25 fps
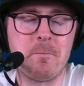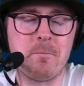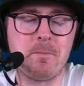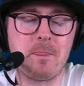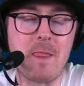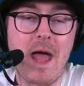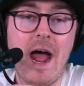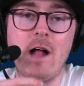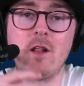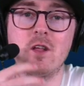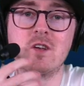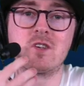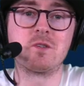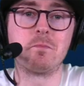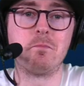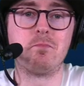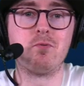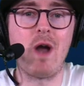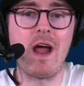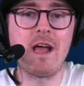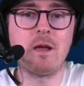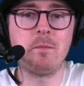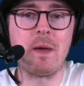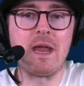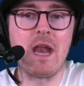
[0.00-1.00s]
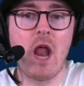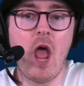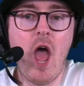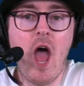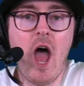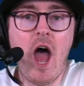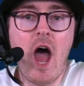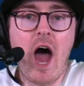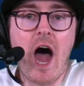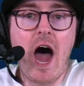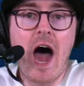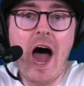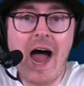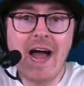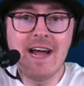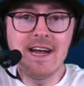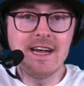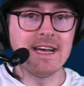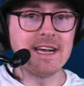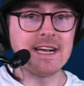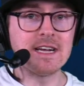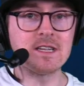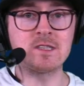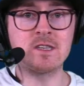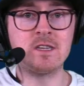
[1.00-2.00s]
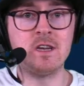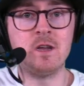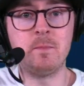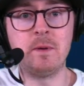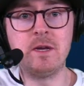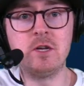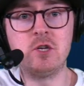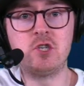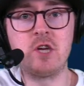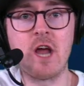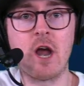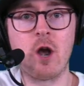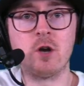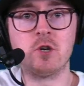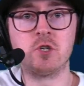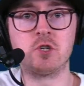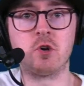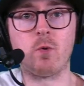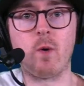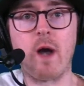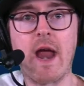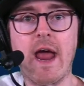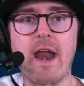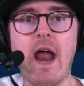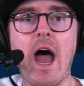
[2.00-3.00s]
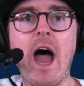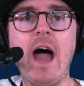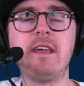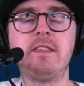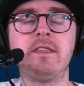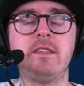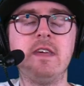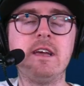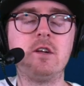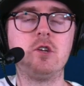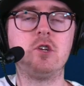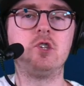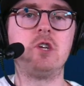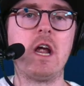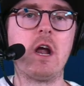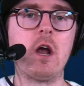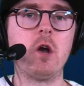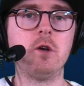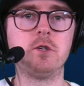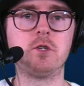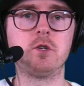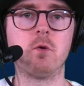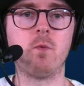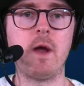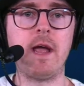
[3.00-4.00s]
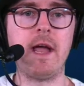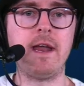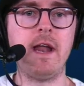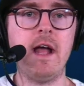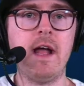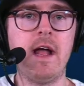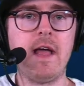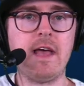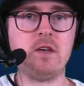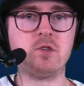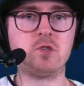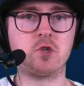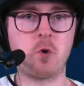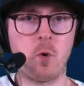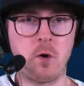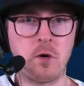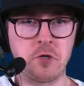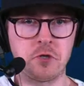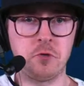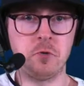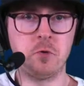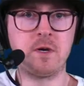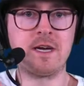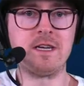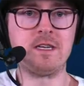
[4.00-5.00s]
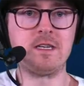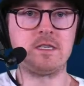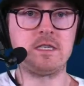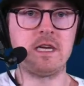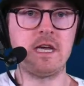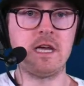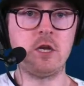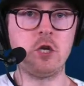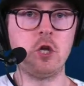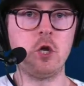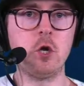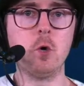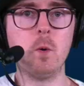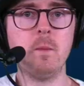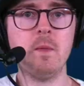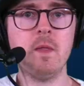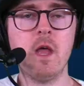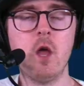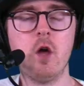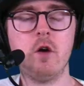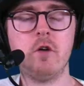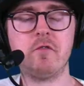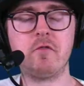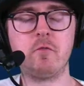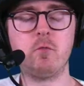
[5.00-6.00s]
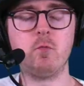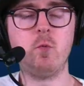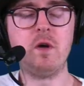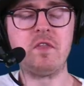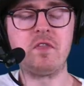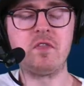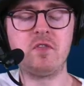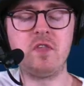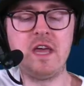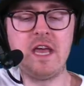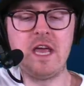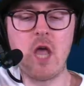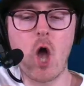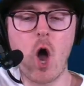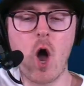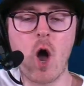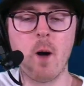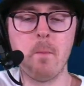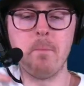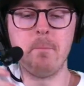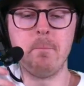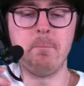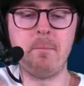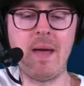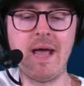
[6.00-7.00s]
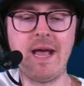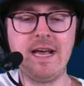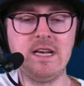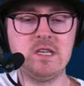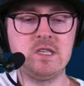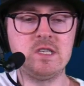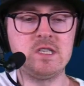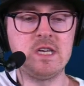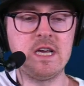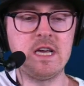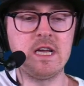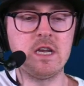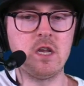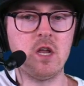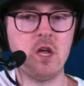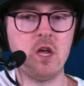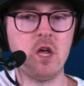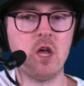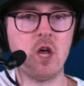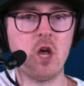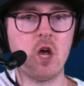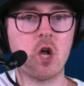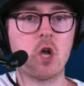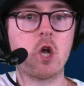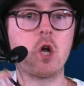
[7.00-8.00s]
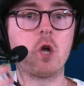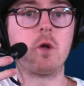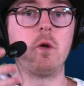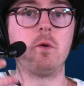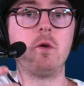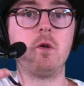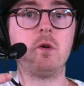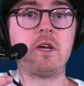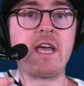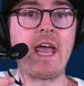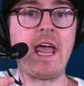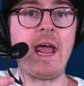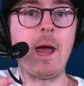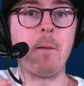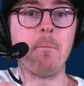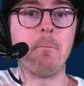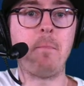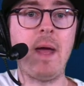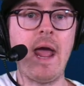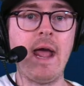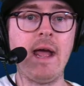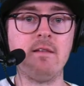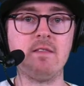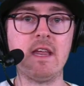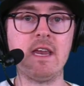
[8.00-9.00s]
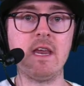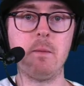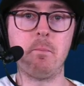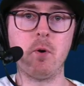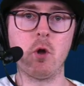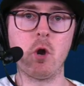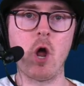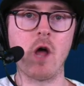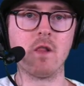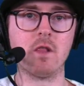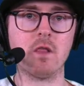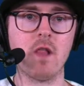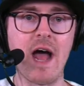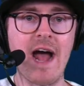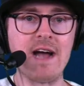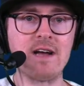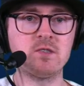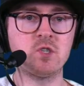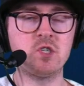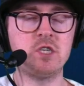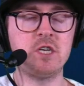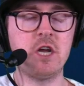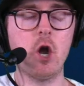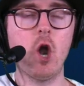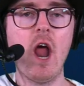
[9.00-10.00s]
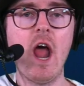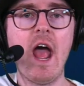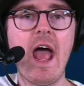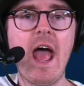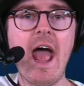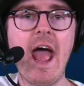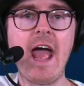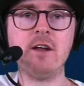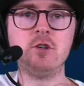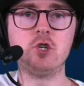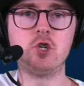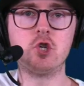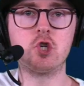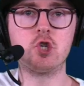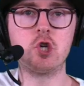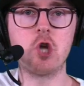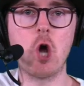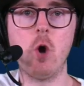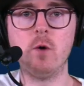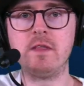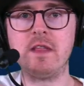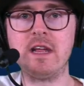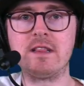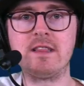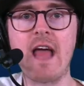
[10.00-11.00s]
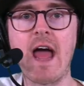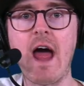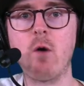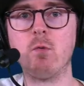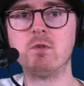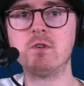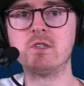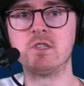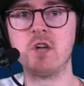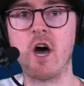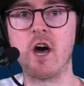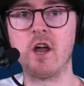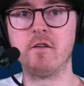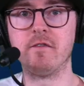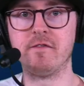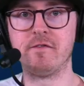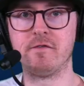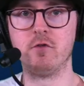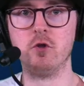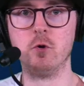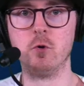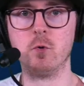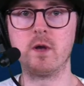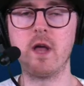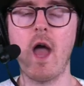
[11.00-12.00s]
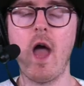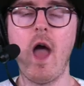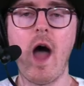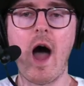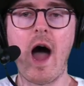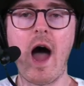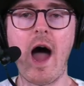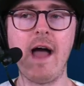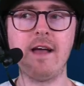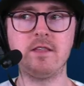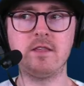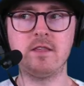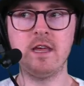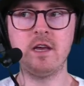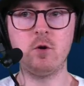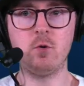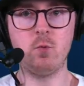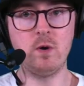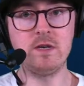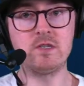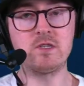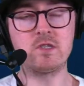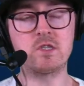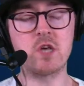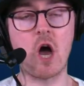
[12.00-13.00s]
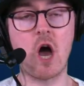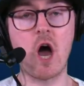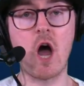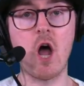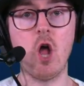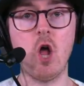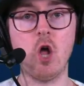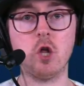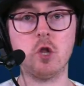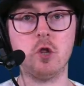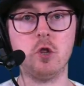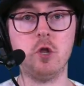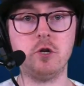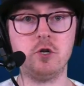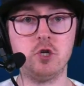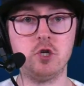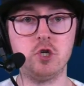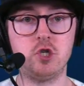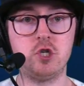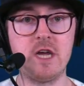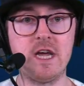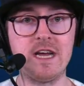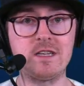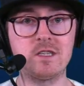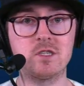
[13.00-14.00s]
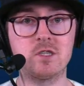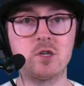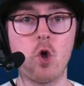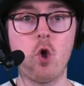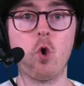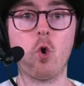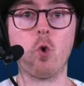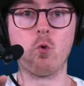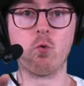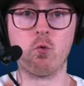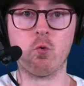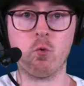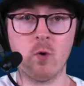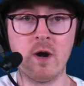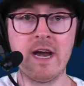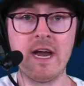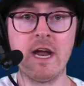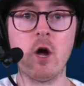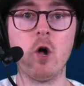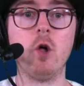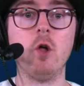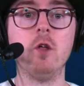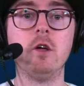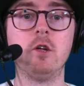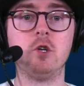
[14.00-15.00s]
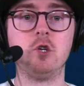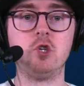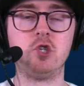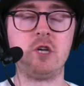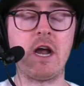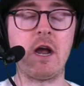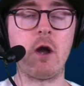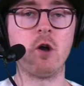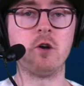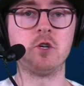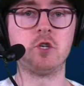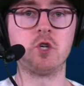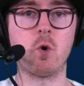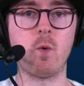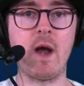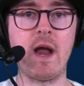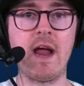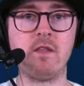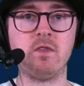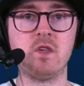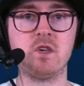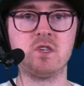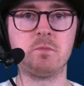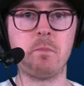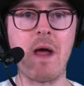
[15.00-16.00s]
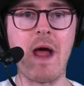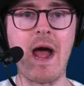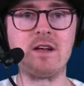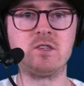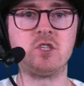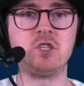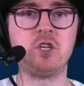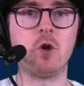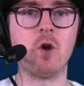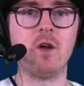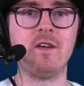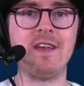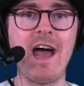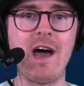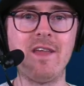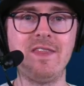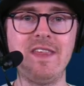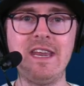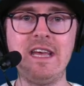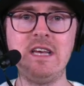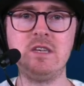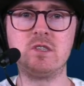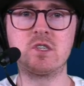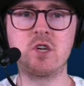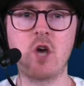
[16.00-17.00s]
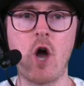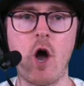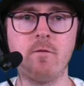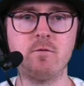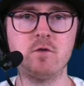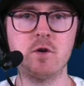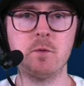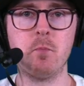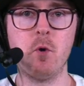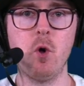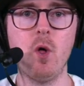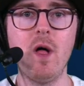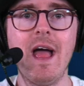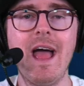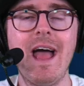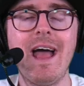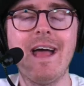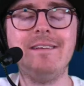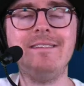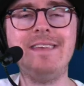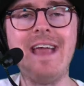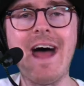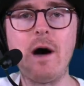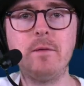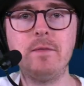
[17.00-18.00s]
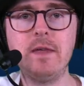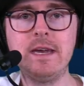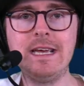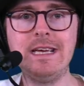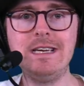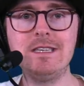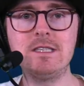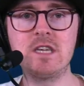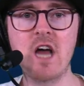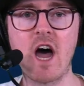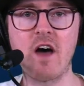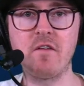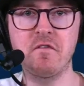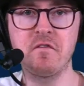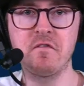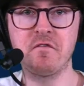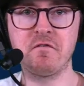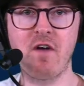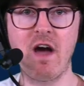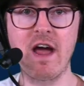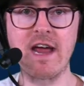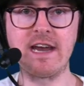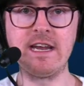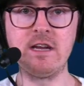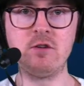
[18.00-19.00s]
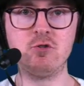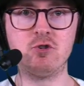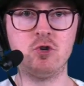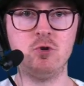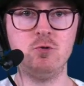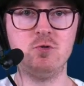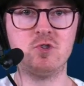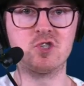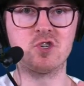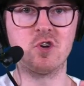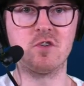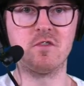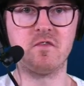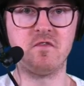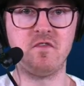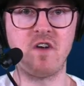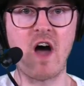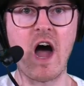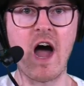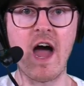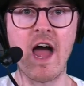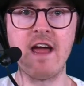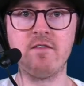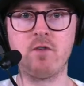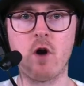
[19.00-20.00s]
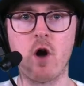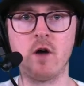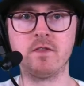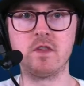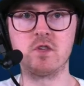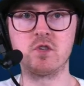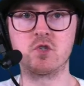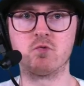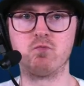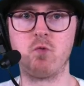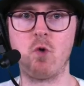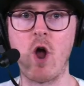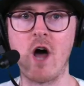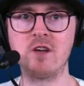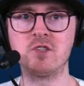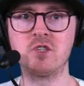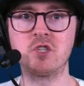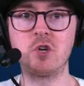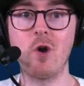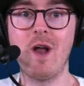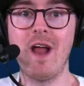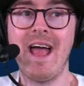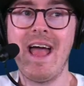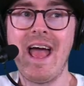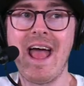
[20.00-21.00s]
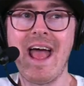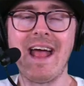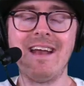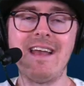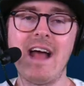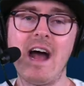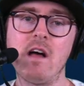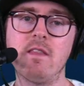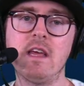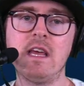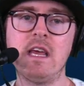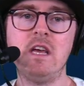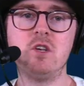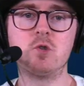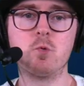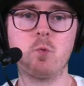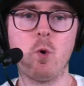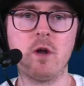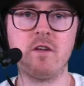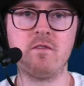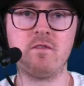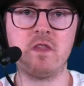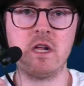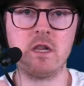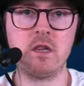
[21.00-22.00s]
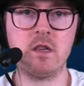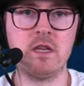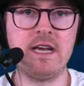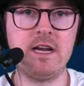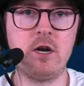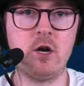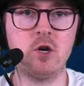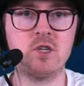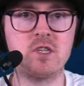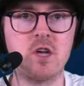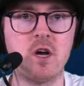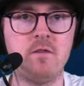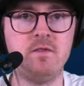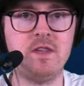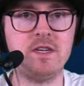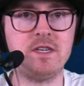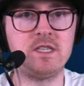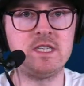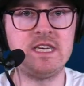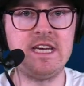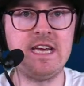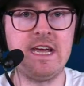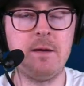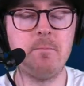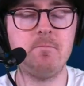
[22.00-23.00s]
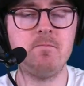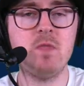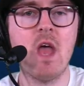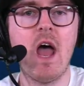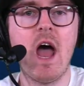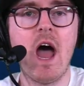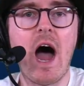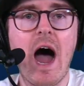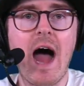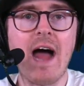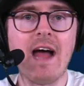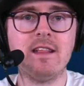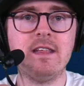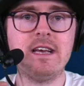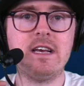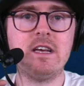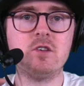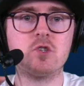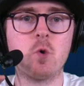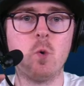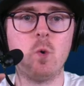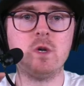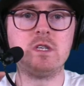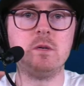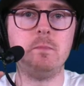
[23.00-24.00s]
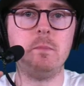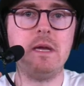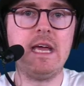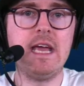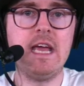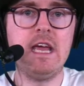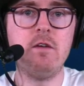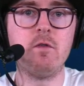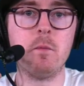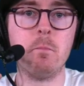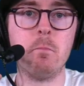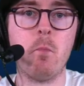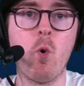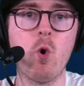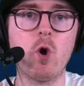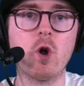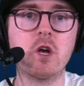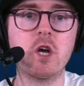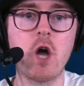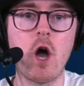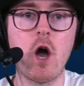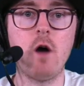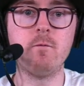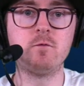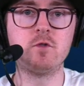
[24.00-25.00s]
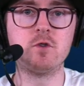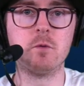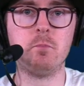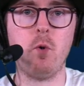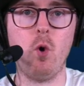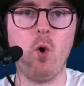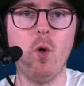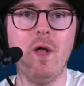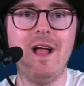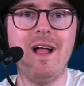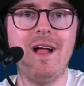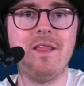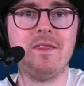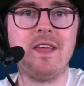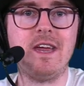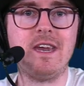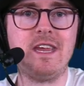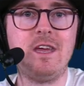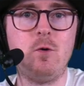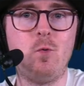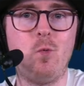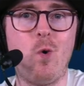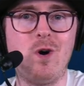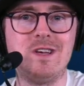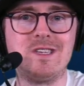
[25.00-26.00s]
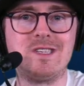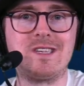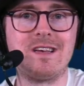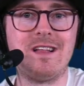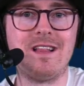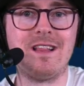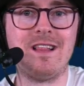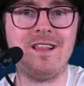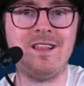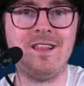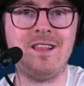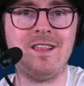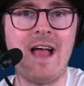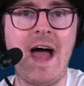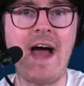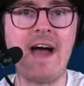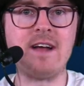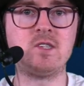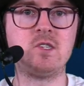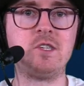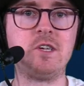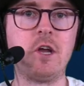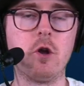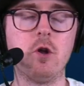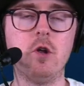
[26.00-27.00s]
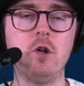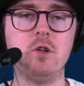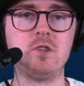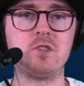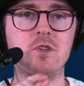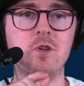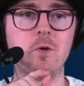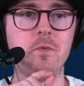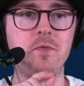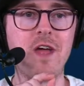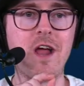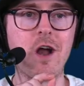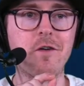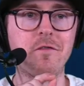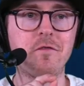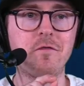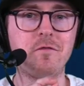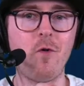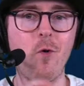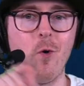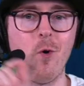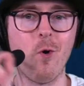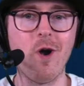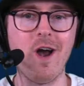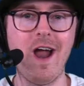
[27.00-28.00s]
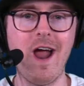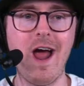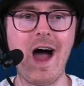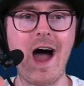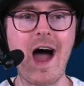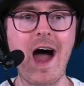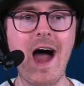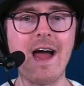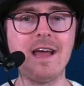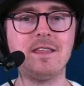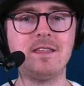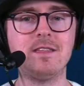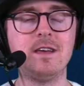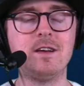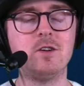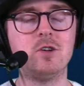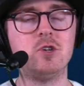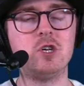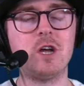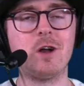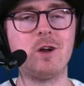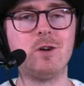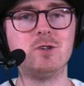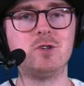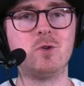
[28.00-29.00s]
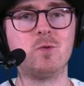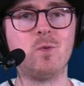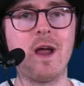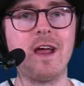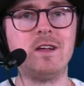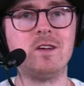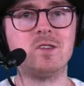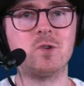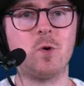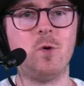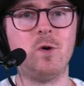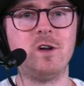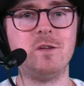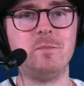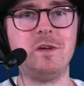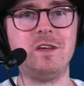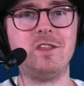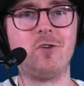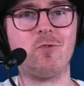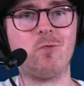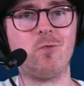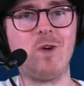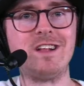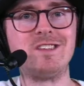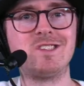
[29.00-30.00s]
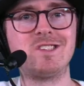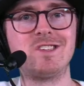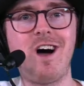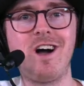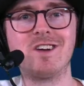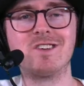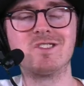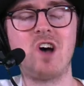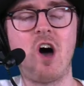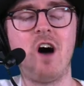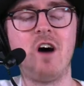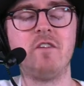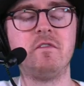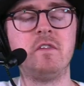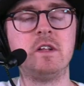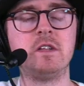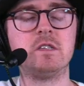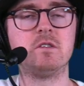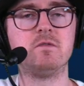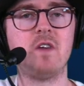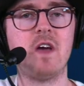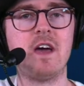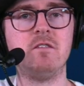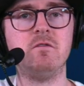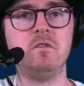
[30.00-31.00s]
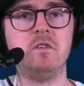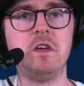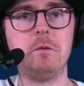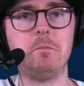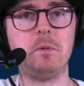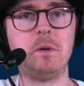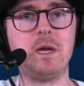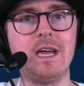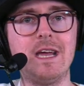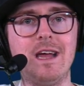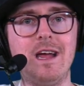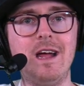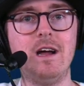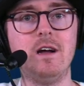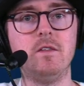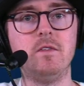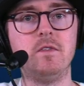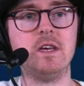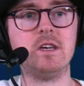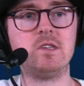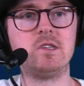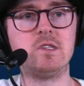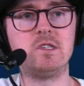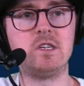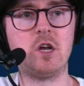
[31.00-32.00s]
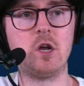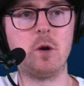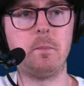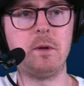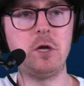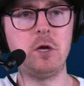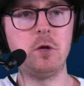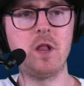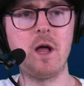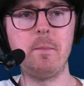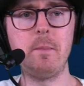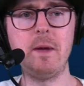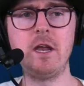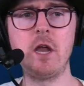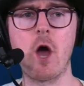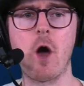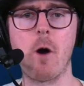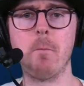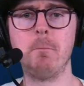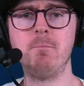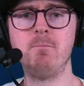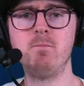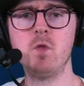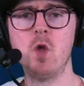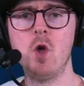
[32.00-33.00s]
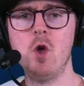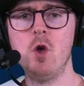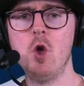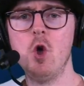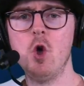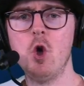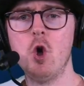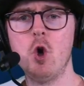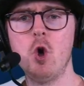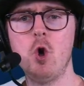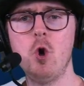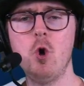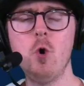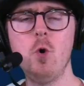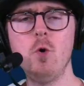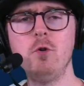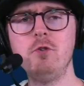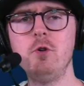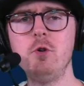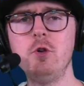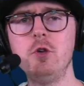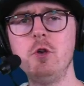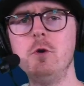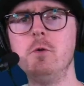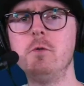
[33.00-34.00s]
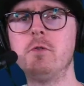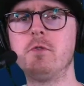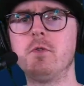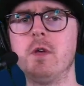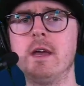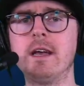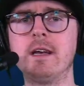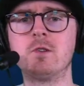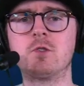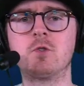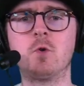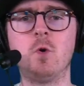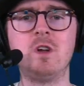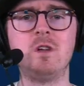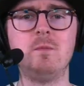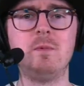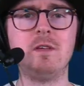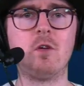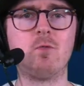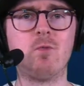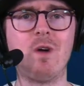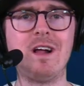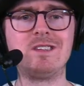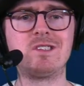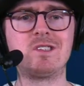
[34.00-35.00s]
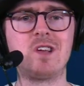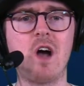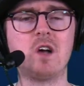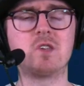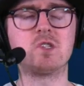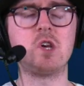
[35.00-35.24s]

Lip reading: Alex Bregman. I think it's going to be Jarren Duran. I think Jarren Duran is going to continue with the amazing campaign that he put on last year and show that that was not a fluke. I think we saw legit, real Jarren Duran this past year. And now that he's comfortable, now that he's not fighting to survive on this roster, and now that he's one of the leaders of the team, I think he's going to be even more comfortable than he was last year. So therefore, I think Jarren Duran is going to be the Red Sox offensive MVP this year. But you let me know. Who do you think is going to be the Red Sox